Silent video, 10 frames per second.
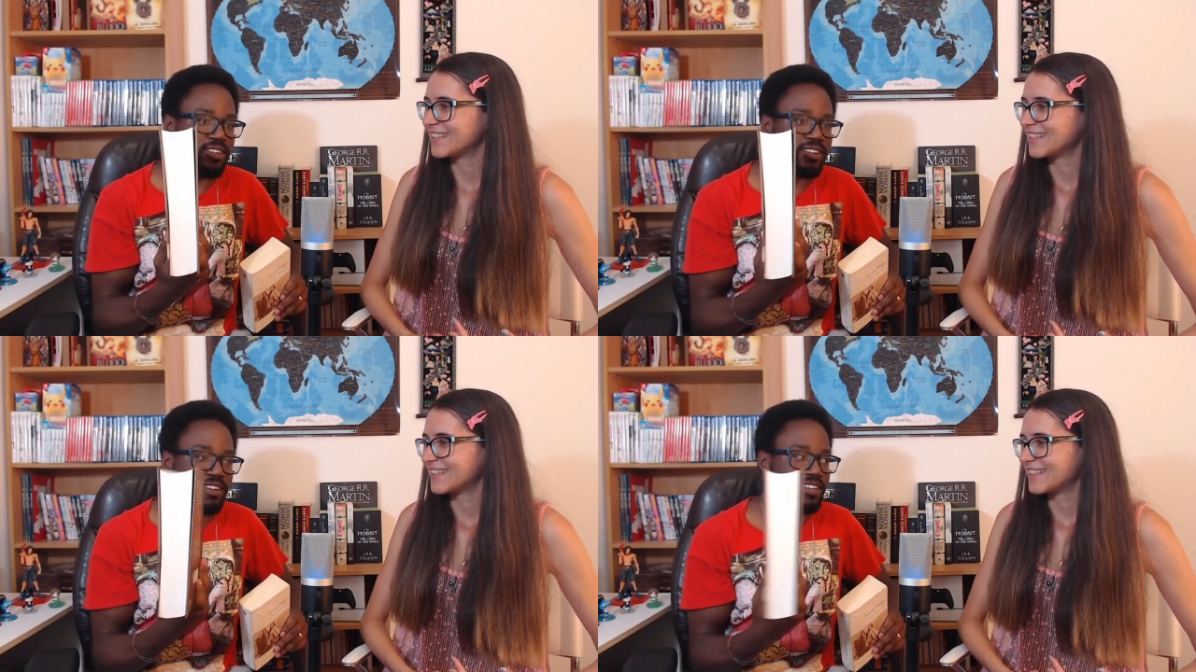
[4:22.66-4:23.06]

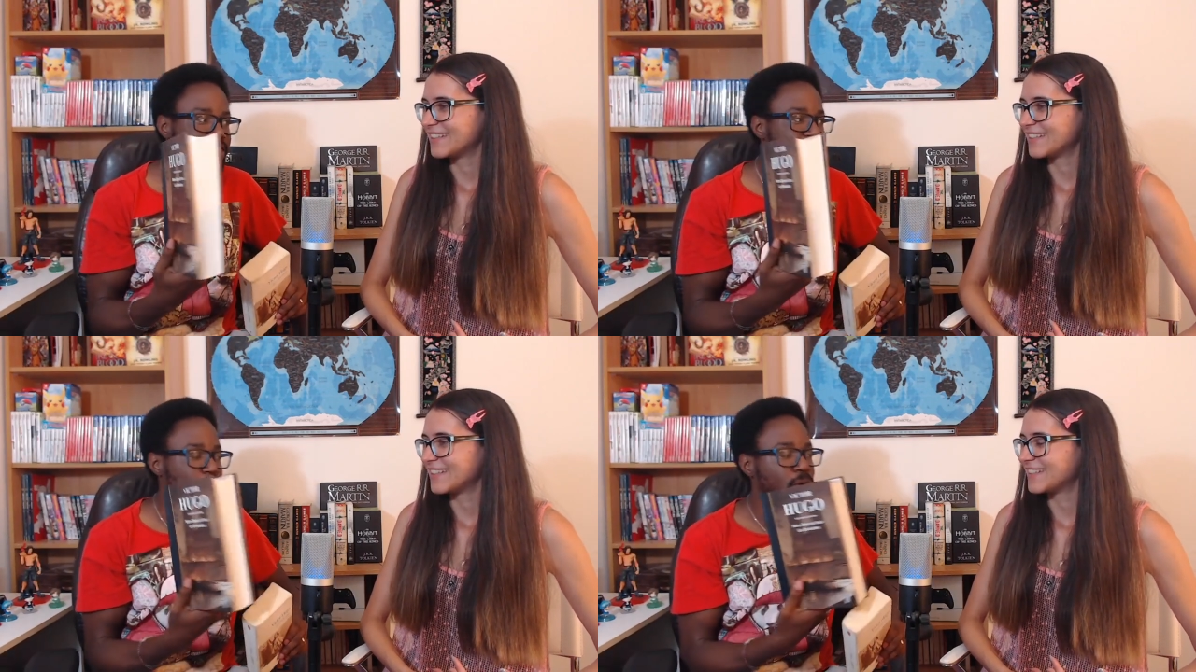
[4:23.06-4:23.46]

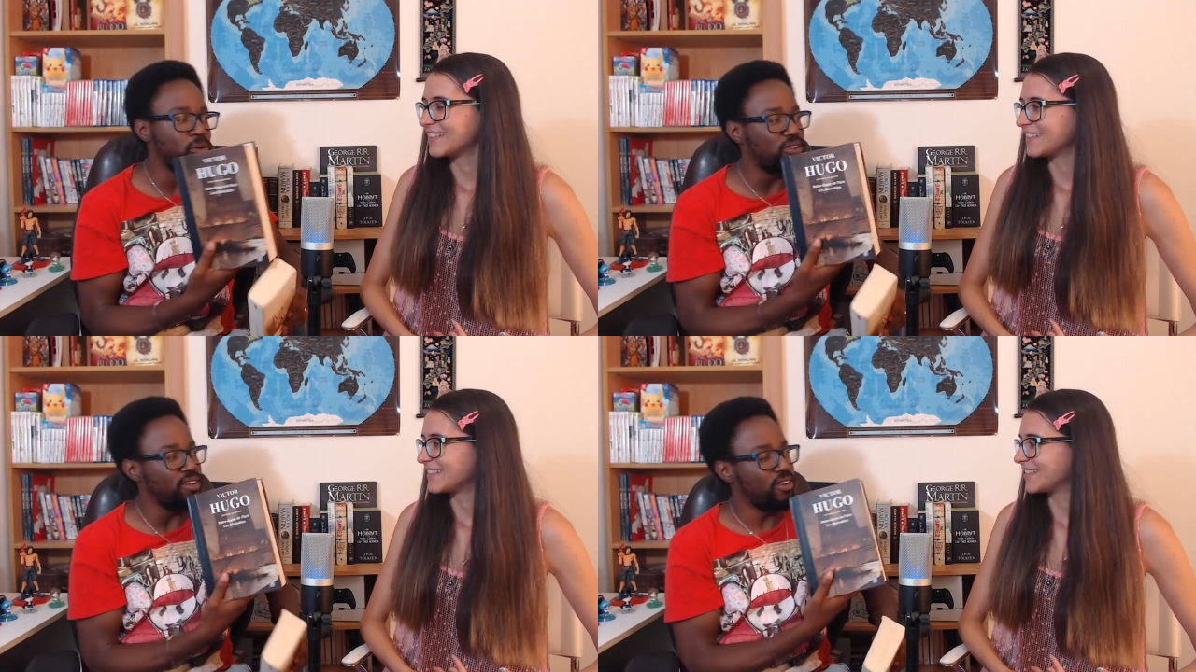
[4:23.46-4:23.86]
Speaker 1: It's
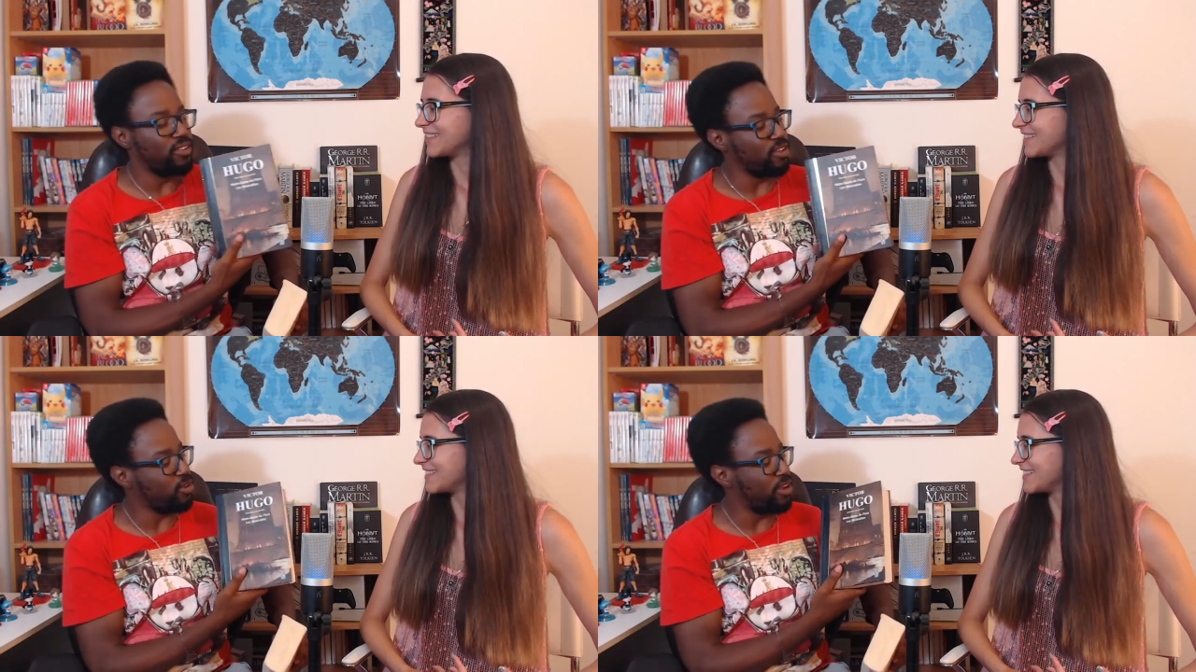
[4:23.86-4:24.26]
about uh,
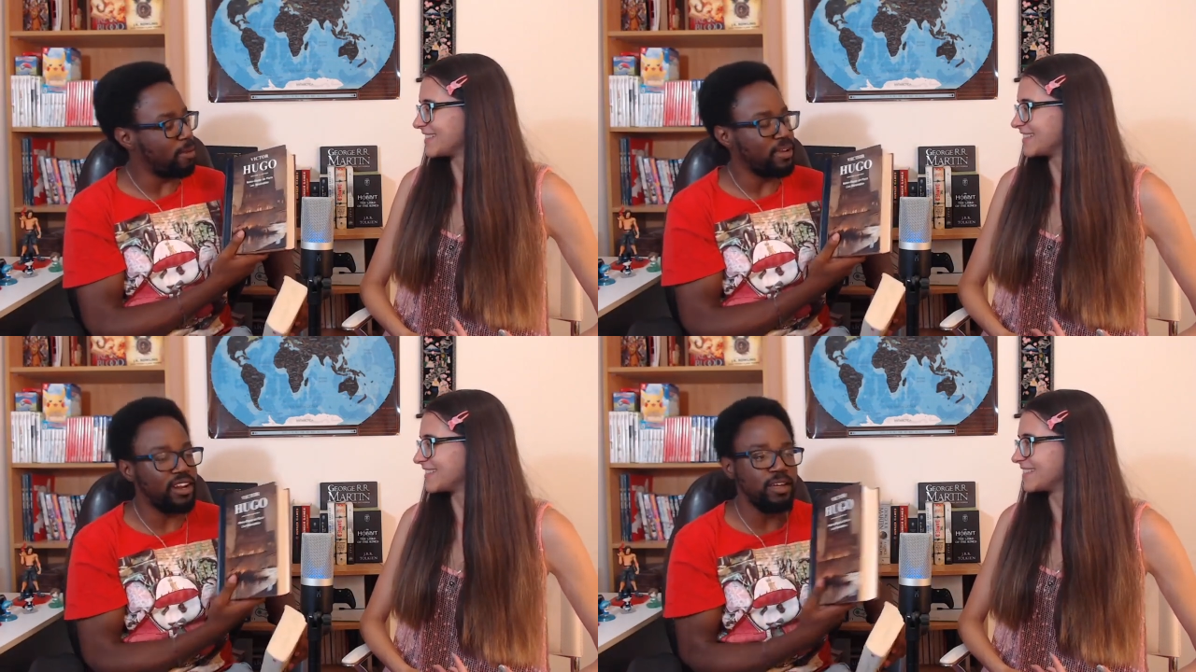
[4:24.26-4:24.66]
Notre
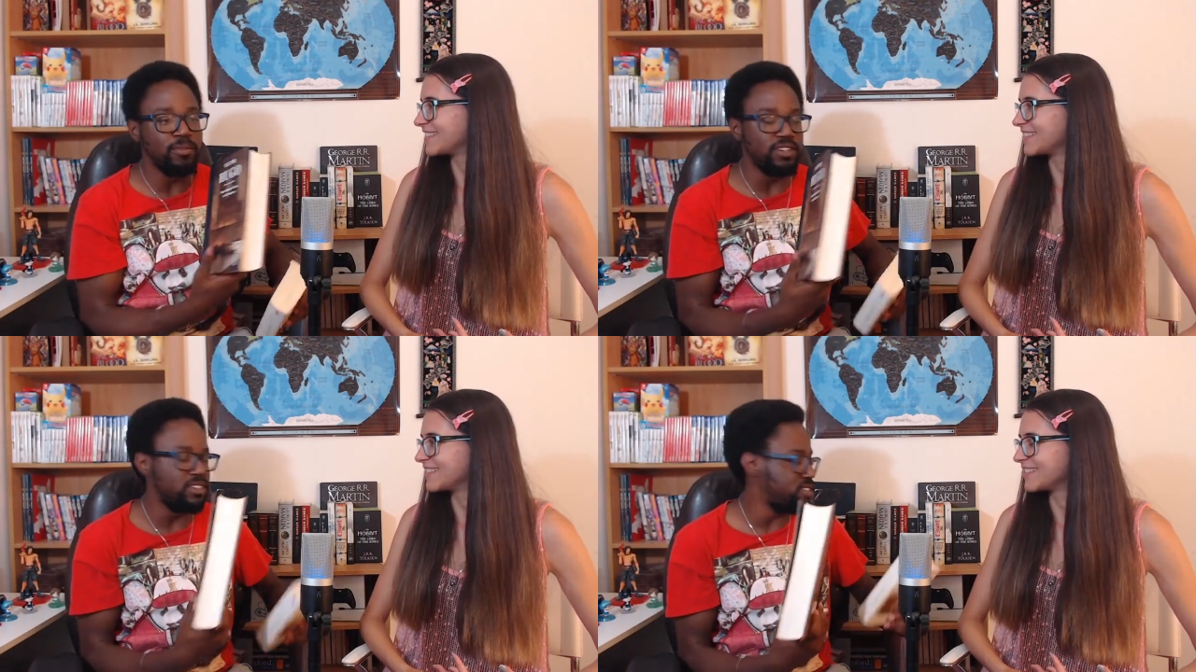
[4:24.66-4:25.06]
Dame and Les
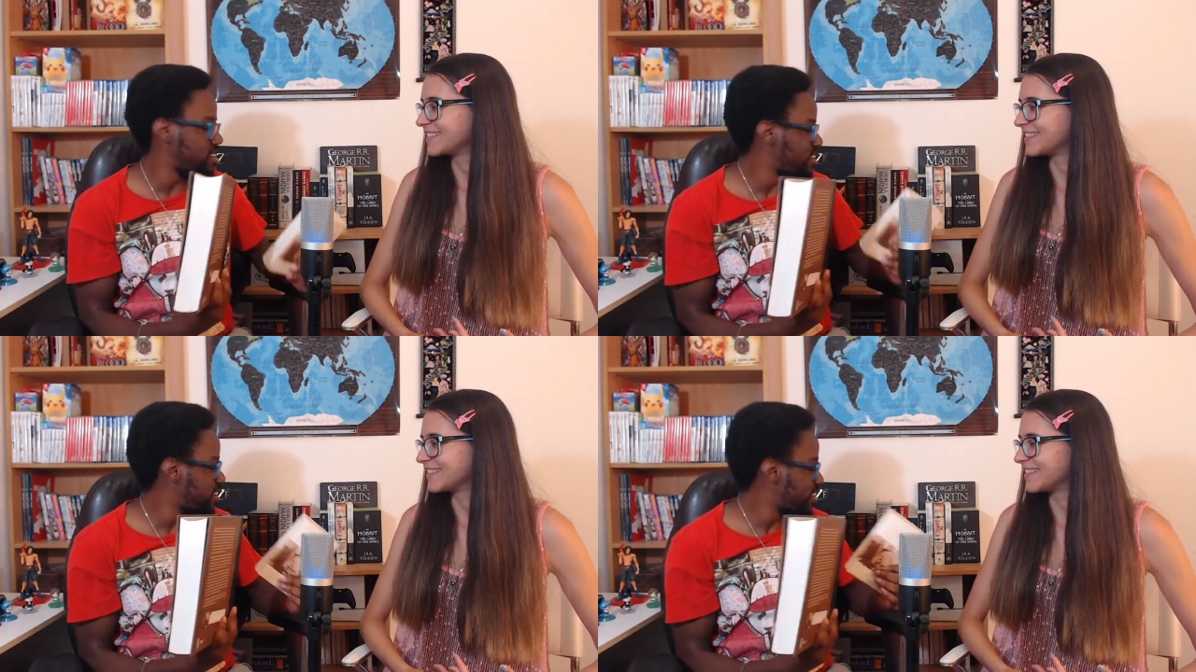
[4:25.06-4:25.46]
Mis.
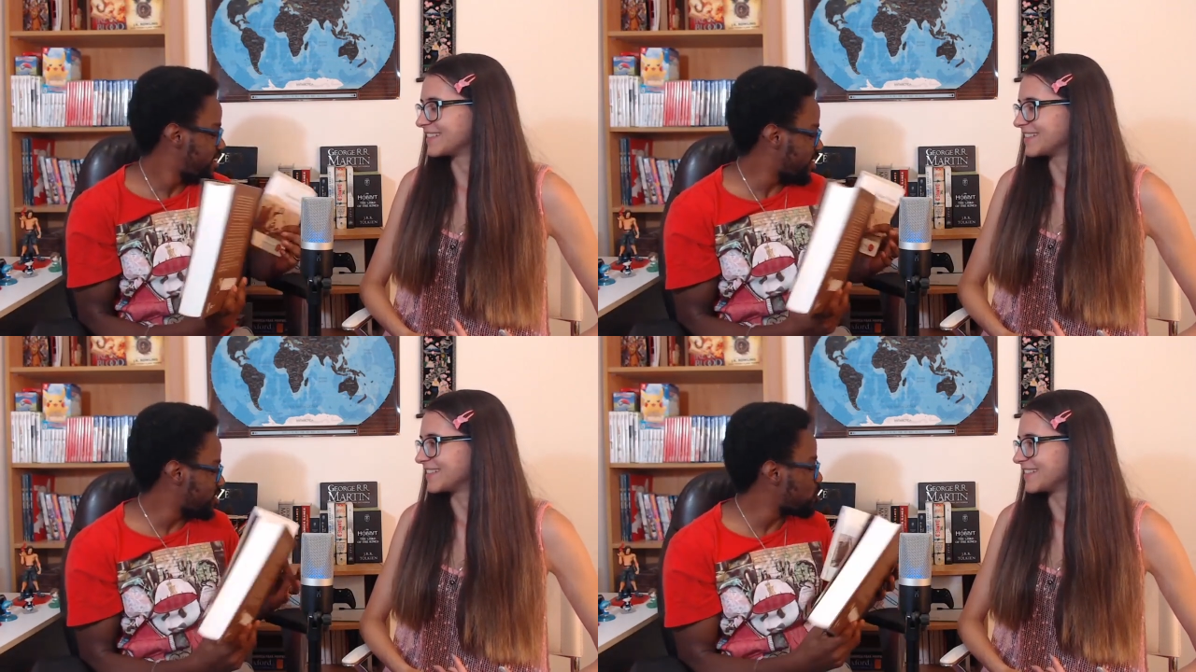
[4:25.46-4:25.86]

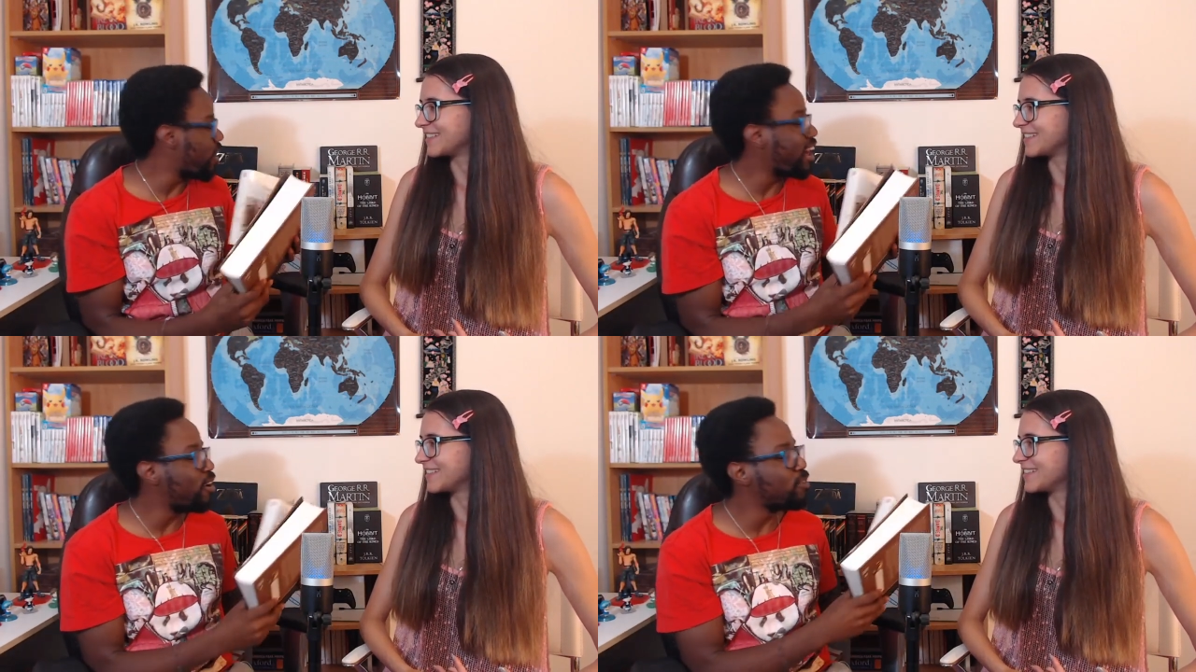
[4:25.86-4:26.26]
Uh, so
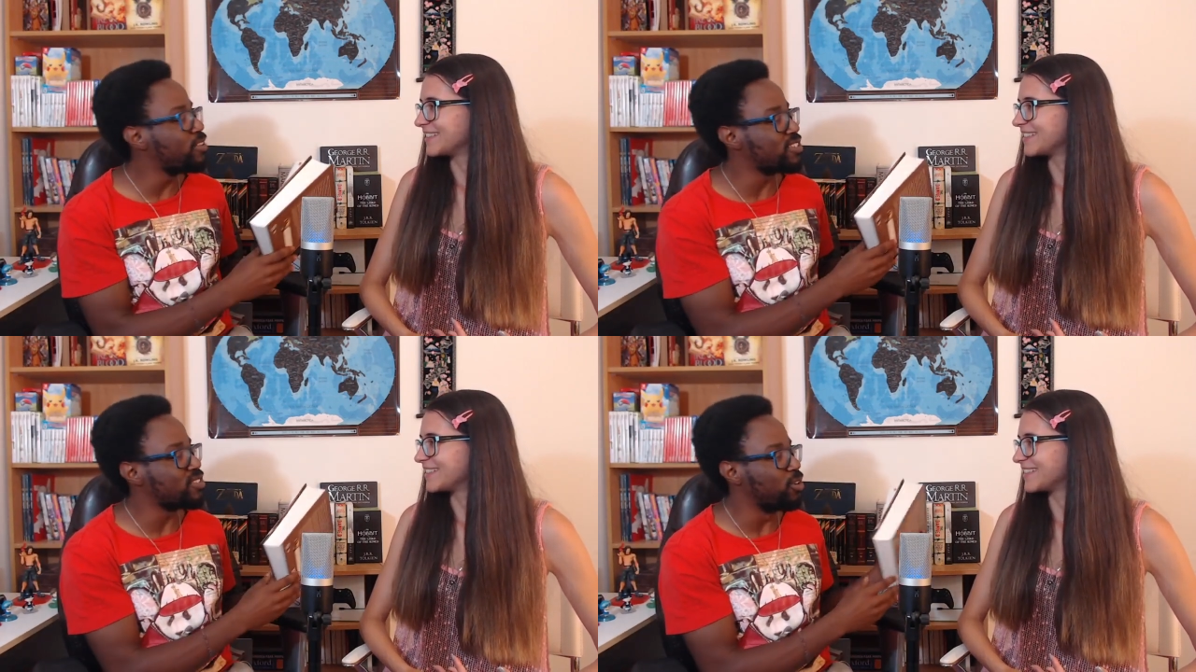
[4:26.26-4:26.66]
I love
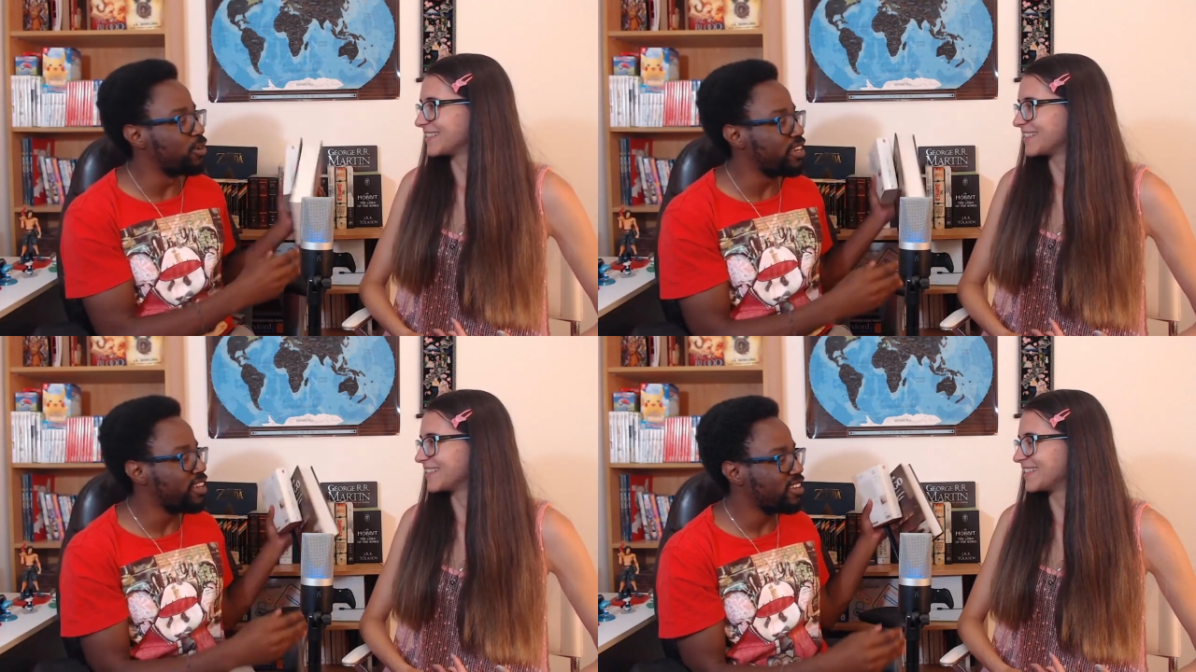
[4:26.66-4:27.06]
this story.